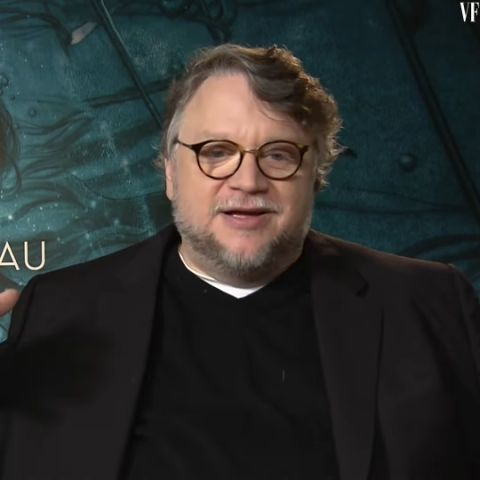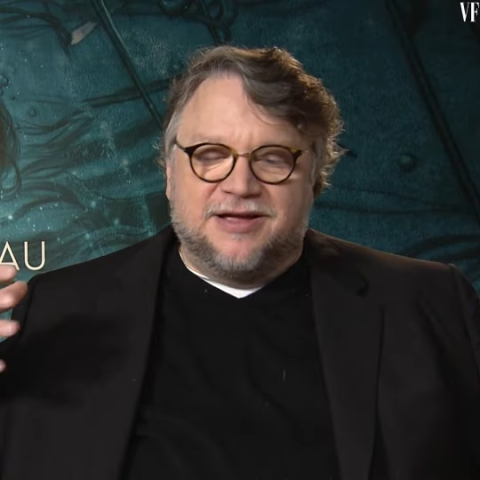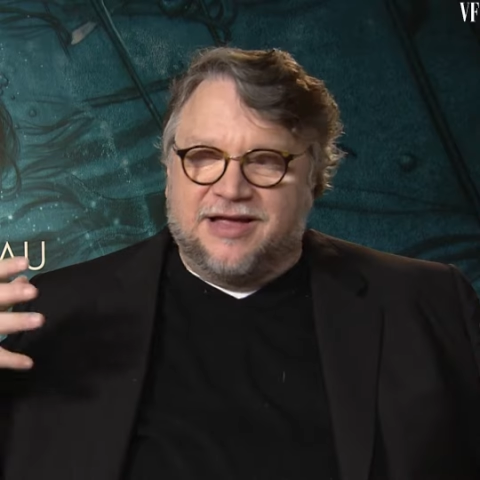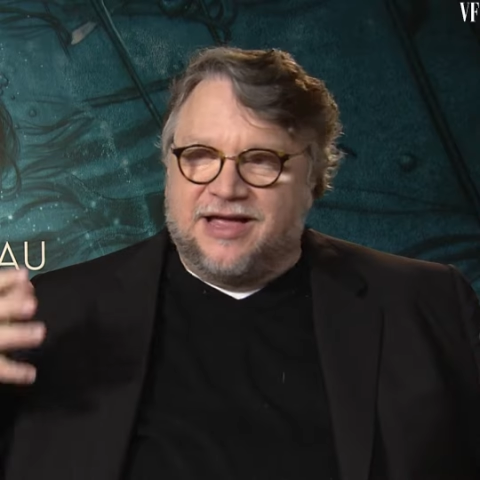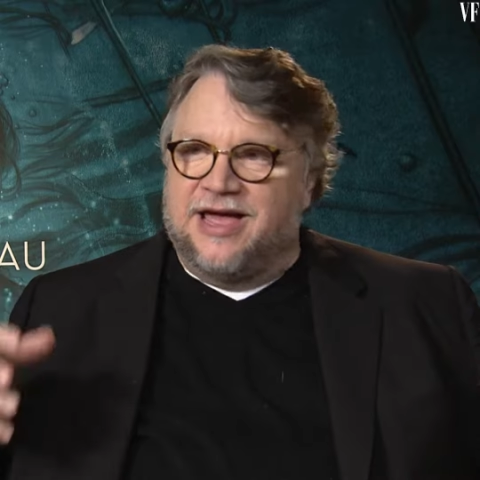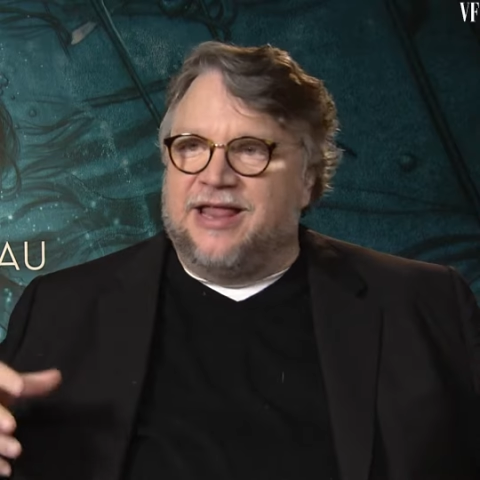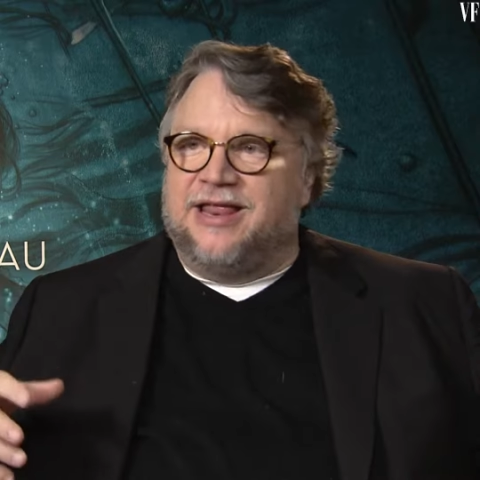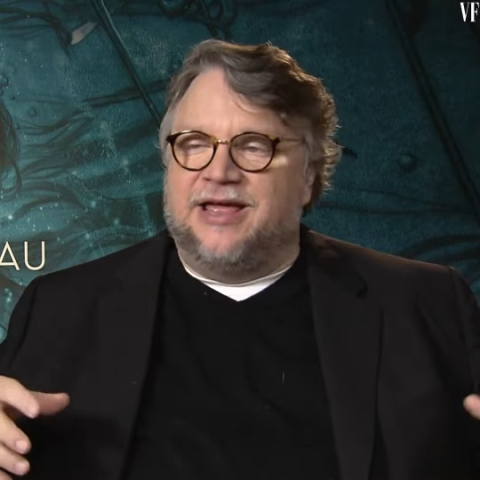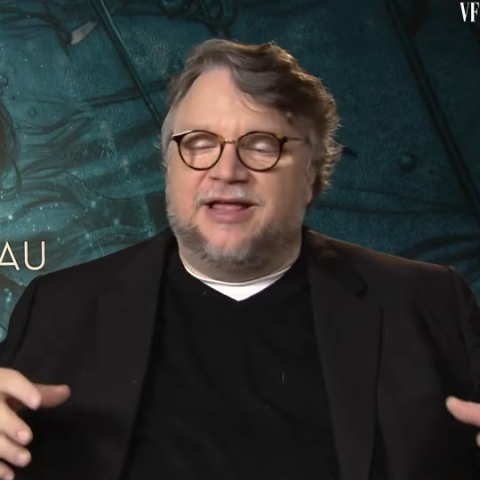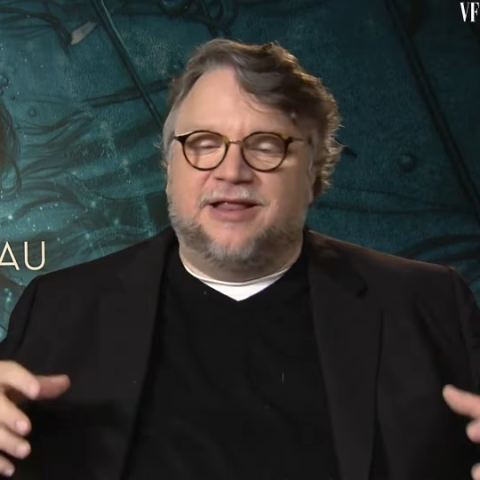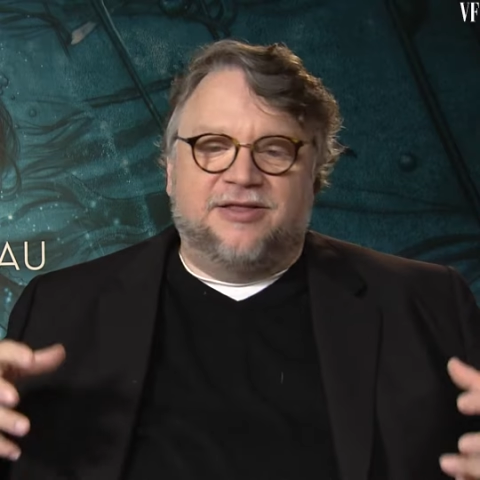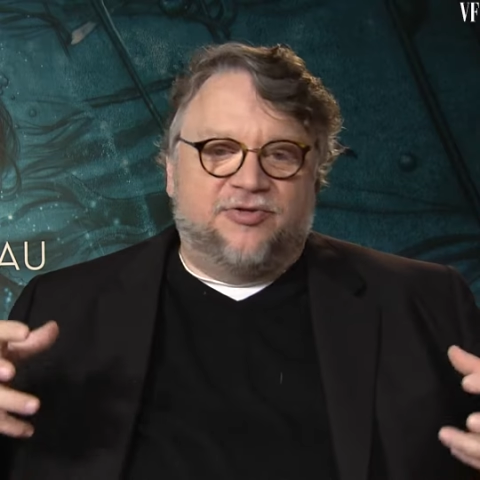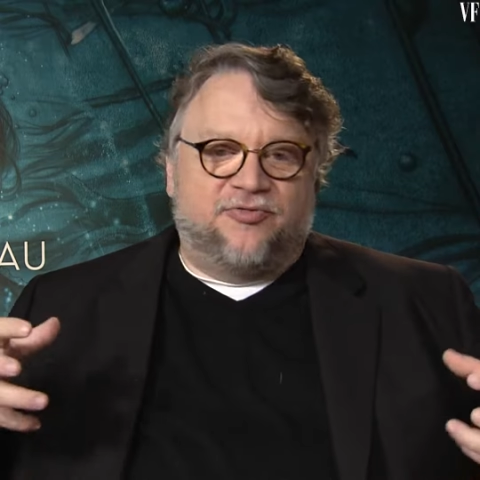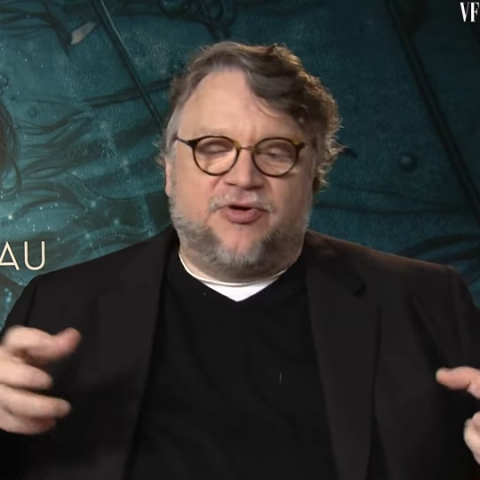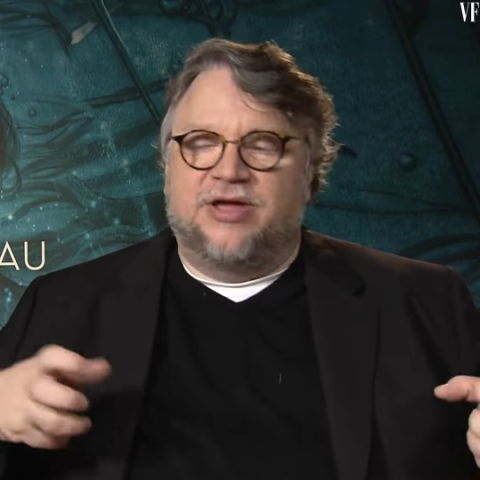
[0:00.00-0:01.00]
get
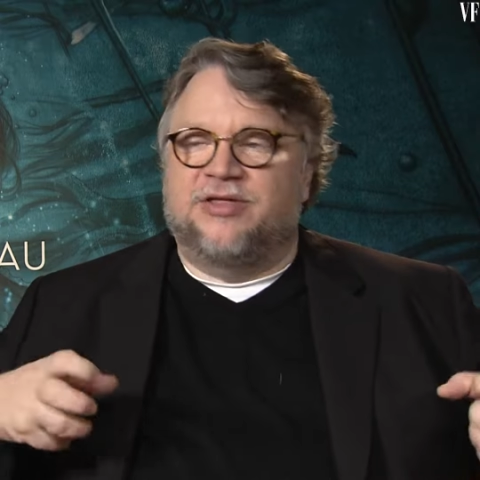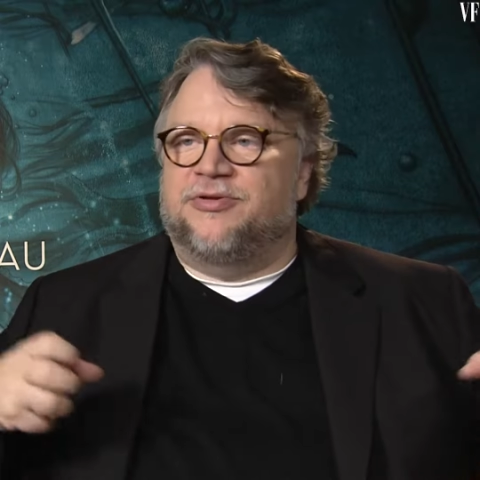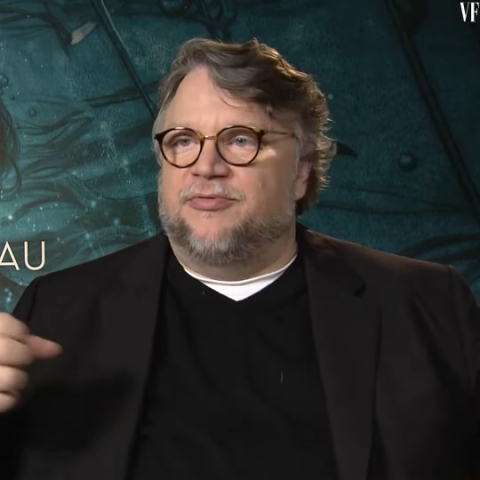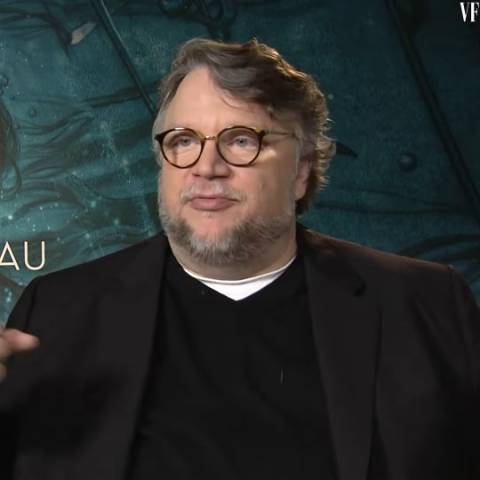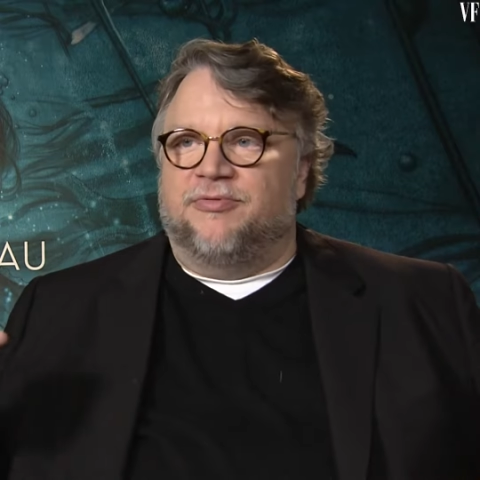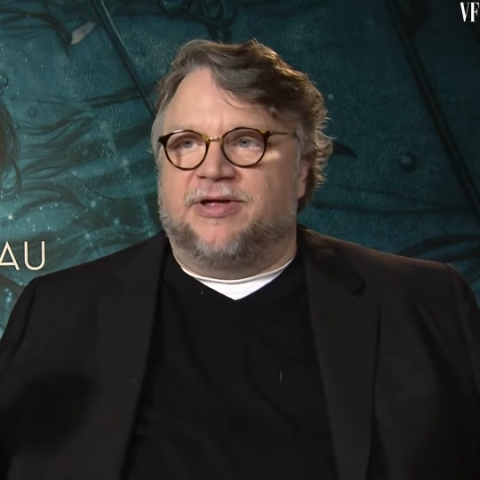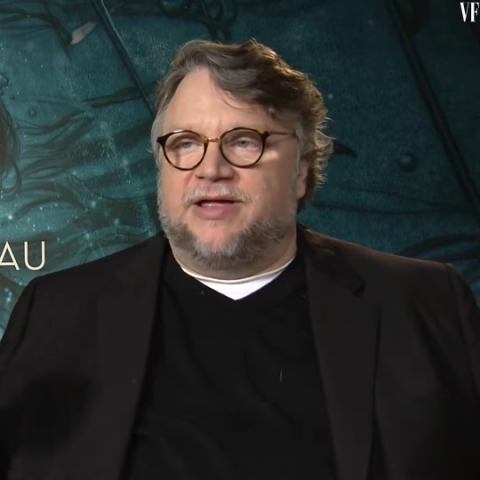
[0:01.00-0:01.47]
in, try to